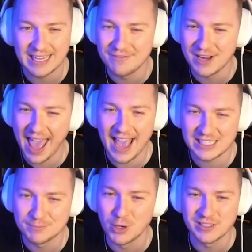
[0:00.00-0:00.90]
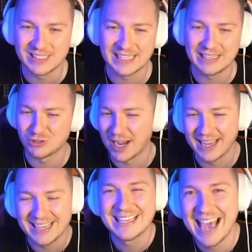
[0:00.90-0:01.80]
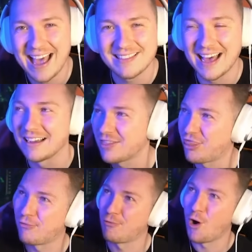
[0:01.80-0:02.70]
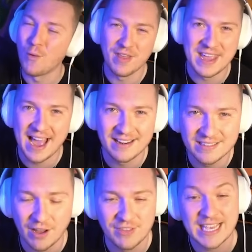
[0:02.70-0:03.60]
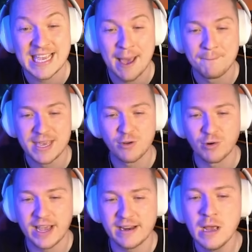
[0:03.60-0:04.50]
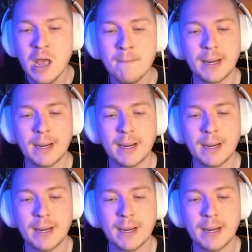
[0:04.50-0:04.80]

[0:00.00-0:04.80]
even expert, to try and get that throw at the end of the EMP grenade,